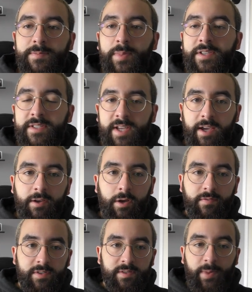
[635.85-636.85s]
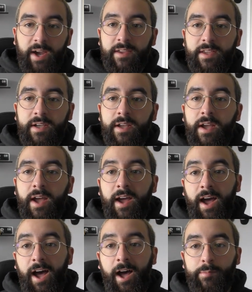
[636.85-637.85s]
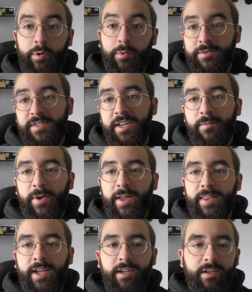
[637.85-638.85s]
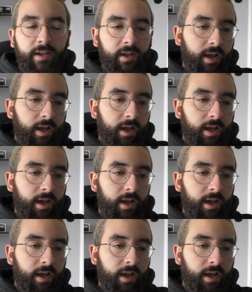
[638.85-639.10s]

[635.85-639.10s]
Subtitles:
big takeover SPAC thing. But we'll see about that.